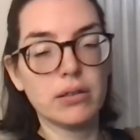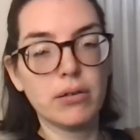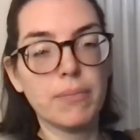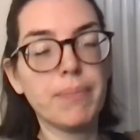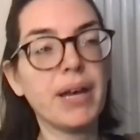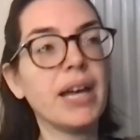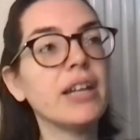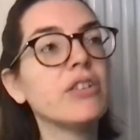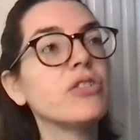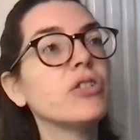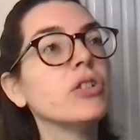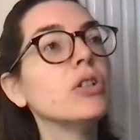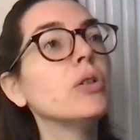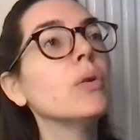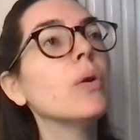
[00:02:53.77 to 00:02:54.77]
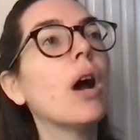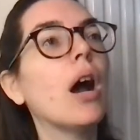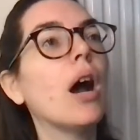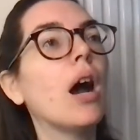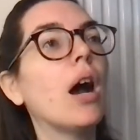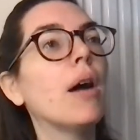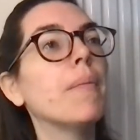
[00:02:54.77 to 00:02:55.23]
Compared to,
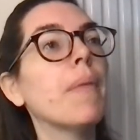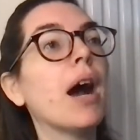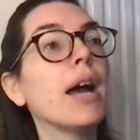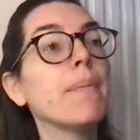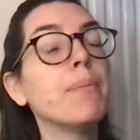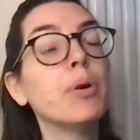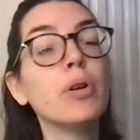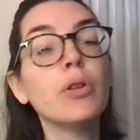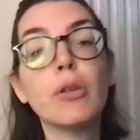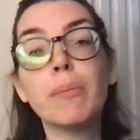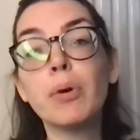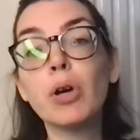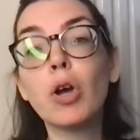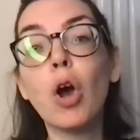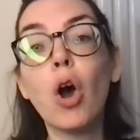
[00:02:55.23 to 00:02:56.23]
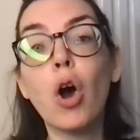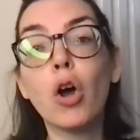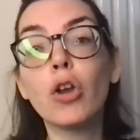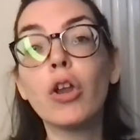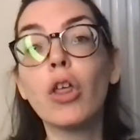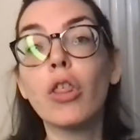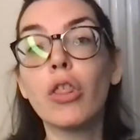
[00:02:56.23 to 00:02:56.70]
I put the book
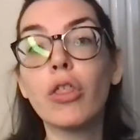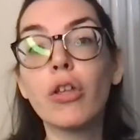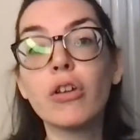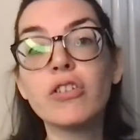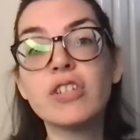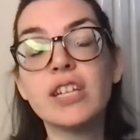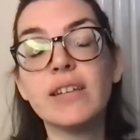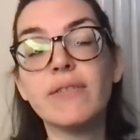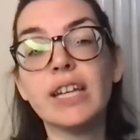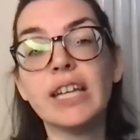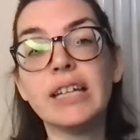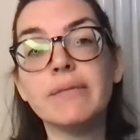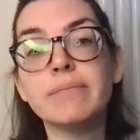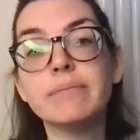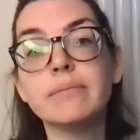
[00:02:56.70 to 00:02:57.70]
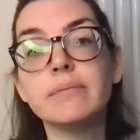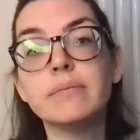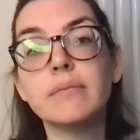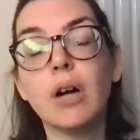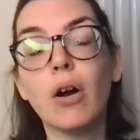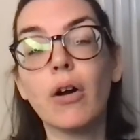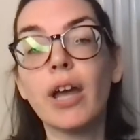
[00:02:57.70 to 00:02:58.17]
on the TV.
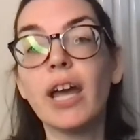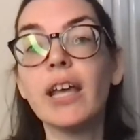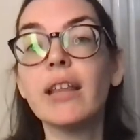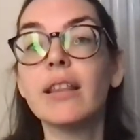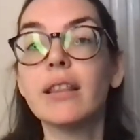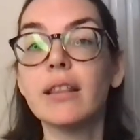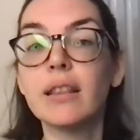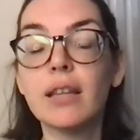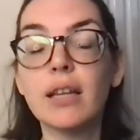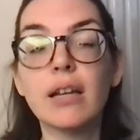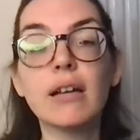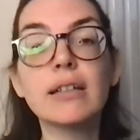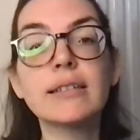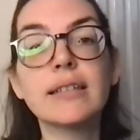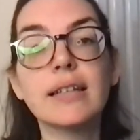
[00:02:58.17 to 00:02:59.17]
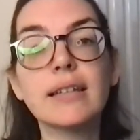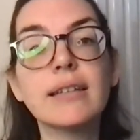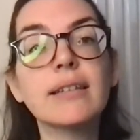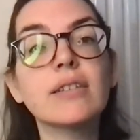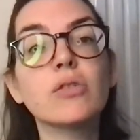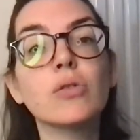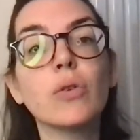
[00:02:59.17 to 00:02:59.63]
Okay, the last
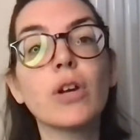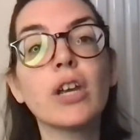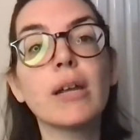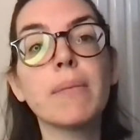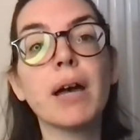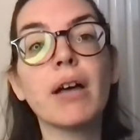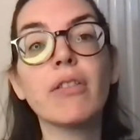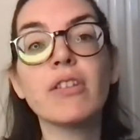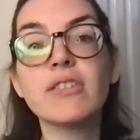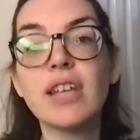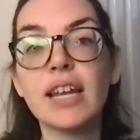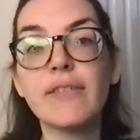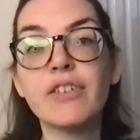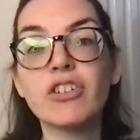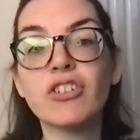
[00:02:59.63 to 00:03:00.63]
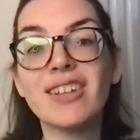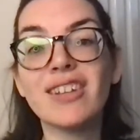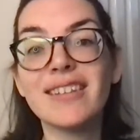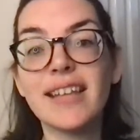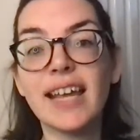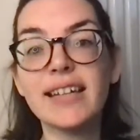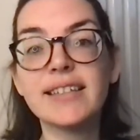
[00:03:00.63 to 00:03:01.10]
sentence is talking about the television
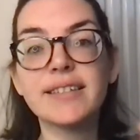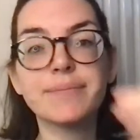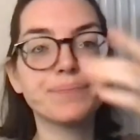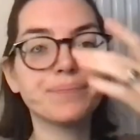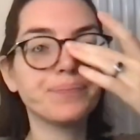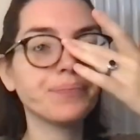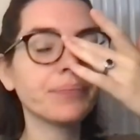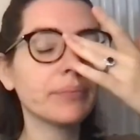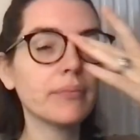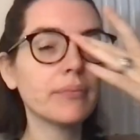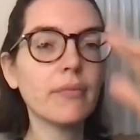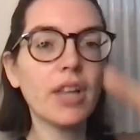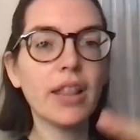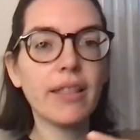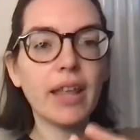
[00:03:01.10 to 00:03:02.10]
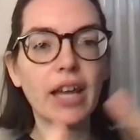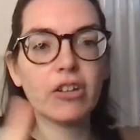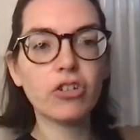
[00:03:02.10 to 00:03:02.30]
set, the